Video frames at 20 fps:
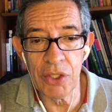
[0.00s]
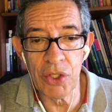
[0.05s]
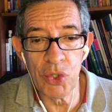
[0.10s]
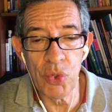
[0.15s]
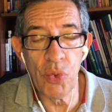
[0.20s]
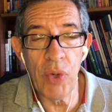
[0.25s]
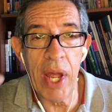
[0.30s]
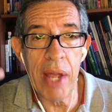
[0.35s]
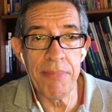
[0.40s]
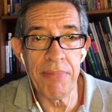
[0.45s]

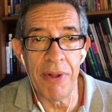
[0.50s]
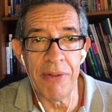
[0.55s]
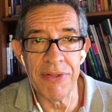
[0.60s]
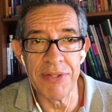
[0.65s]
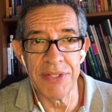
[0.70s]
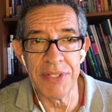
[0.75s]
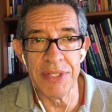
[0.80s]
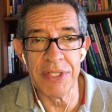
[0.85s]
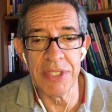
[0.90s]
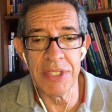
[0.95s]
2
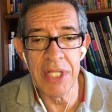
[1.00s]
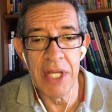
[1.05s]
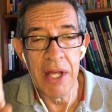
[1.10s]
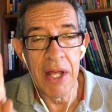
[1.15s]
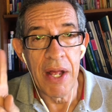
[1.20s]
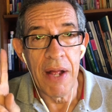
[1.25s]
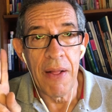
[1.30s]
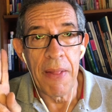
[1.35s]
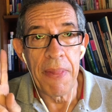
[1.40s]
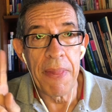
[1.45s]
hypotheses
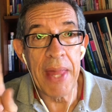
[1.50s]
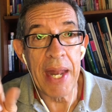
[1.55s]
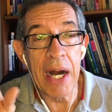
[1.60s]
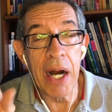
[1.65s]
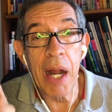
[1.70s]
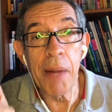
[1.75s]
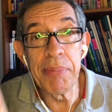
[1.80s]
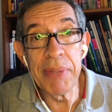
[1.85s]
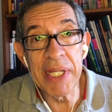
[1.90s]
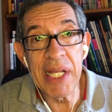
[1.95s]
that are
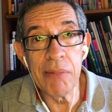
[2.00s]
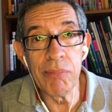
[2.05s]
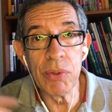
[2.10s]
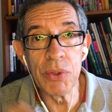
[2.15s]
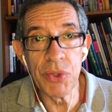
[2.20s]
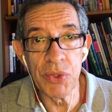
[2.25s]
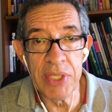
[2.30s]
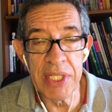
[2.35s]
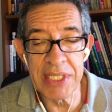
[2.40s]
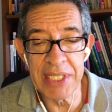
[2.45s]
applicable
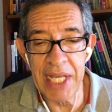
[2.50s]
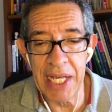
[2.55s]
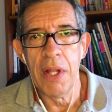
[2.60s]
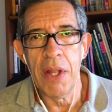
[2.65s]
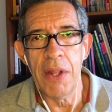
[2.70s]
to this case.